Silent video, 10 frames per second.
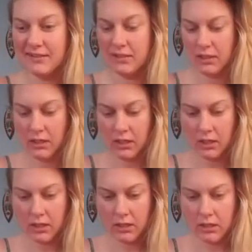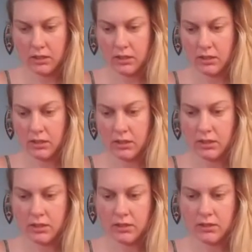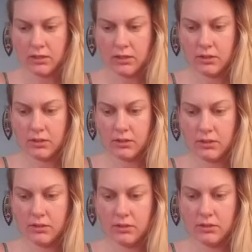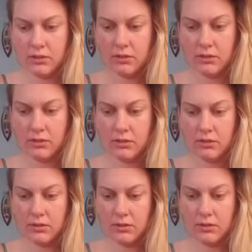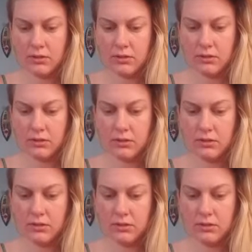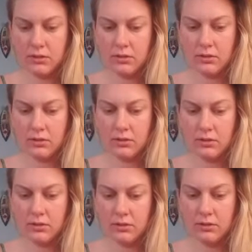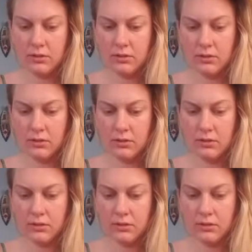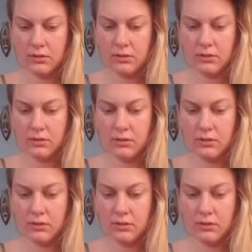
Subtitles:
Nothing is said.